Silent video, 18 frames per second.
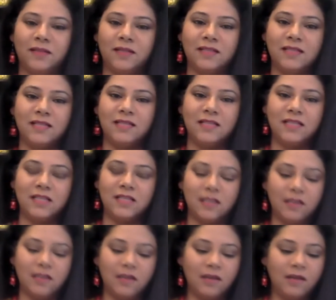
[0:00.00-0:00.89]

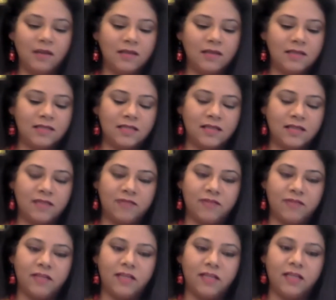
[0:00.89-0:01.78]
Cindy,
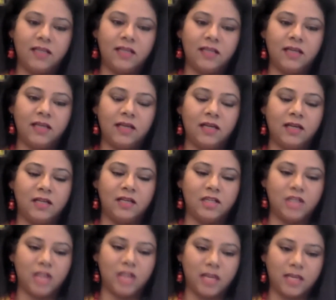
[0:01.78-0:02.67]
Stephanie,
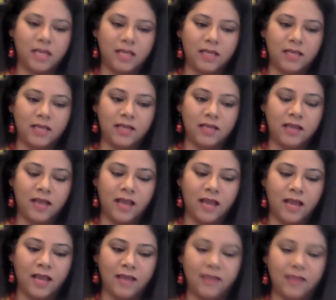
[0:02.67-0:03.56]
Janie,
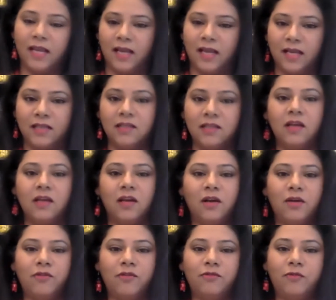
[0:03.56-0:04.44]
and Kate,
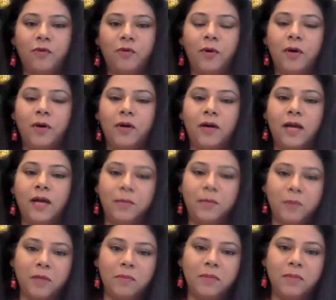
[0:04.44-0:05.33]
for
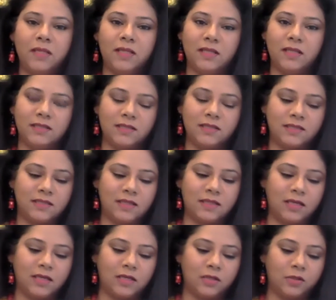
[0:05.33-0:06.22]
helping me
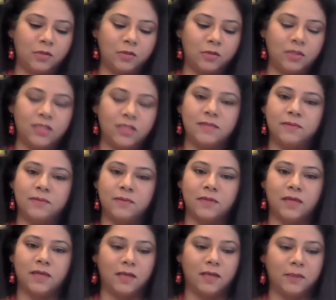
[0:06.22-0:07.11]
through
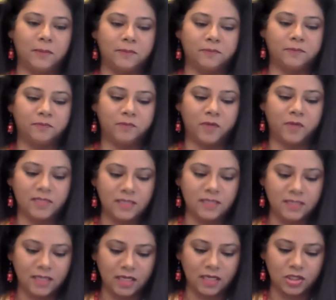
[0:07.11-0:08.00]
this
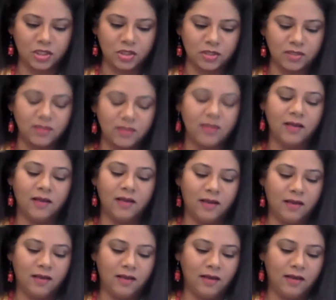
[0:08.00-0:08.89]
presentation
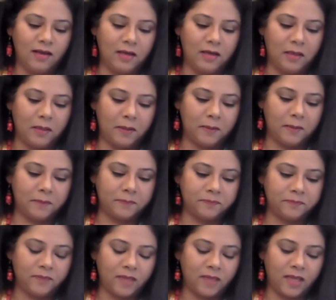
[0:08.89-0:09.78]

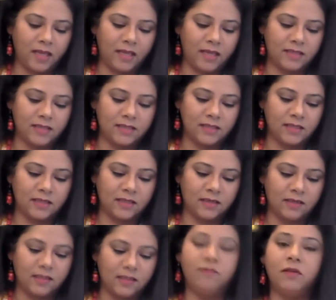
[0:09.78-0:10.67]

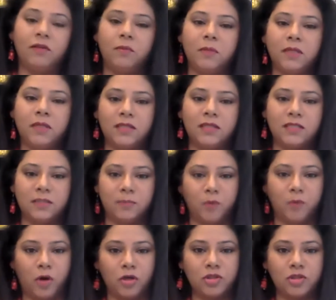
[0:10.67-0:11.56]
and giving me this
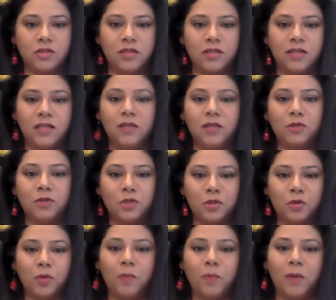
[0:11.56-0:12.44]
opportunity to
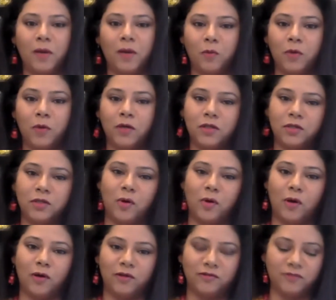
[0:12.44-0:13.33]
show my work to
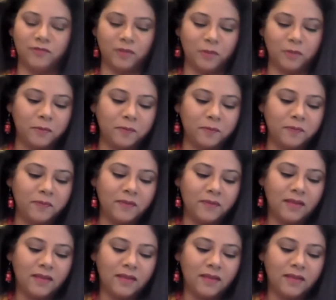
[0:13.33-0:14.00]
all of you.